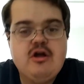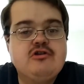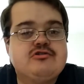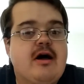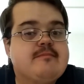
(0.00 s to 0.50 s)

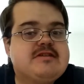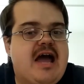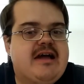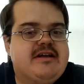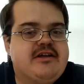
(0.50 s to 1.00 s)
So I'm
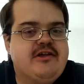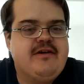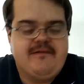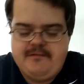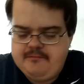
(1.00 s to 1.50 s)
tagging
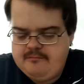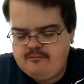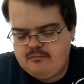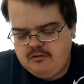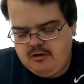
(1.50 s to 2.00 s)
you.
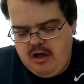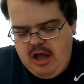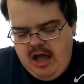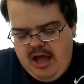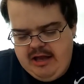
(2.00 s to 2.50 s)

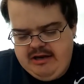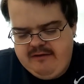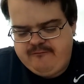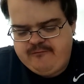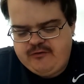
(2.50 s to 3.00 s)
And
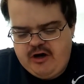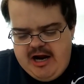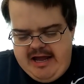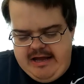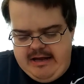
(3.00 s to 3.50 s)
then
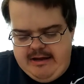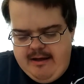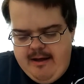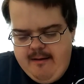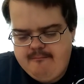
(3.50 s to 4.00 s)
three,
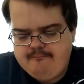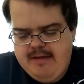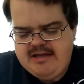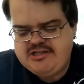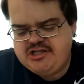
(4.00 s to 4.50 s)

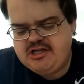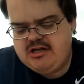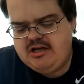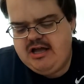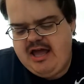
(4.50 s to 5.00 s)

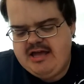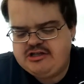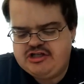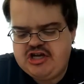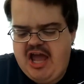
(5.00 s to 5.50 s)
Munching
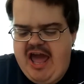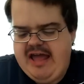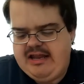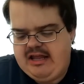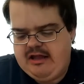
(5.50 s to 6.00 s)
and
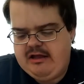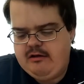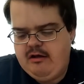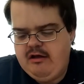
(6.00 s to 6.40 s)
chatting